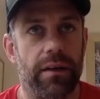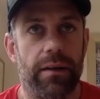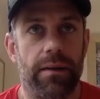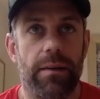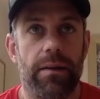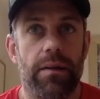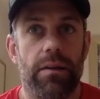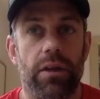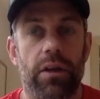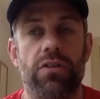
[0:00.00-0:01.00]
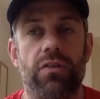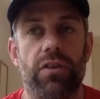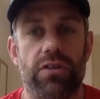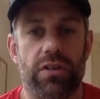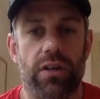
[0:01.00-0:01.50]
yeah, those of
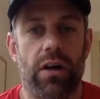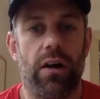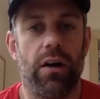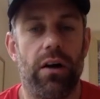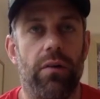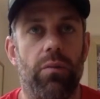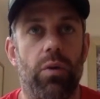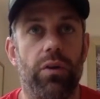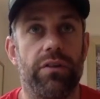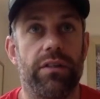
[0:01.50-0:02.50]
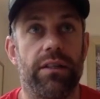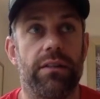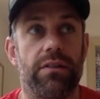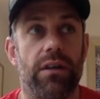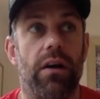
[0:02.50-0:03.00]
us that are
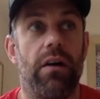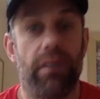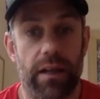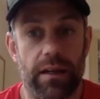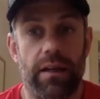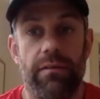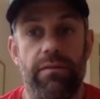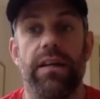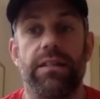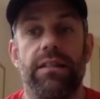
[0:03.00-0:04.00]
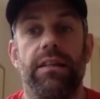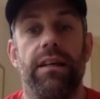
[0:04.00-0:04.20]
wanting to are invested